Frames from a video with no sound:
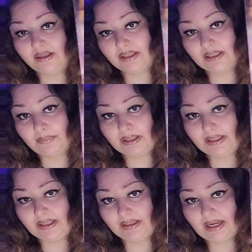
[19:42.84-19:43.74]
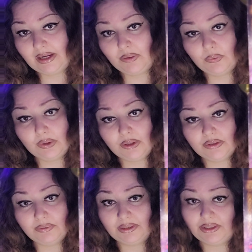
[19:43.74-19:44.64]
somebody that
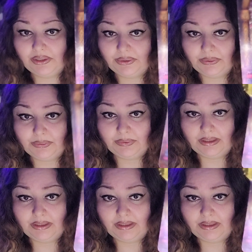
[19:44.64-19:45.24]
works with you.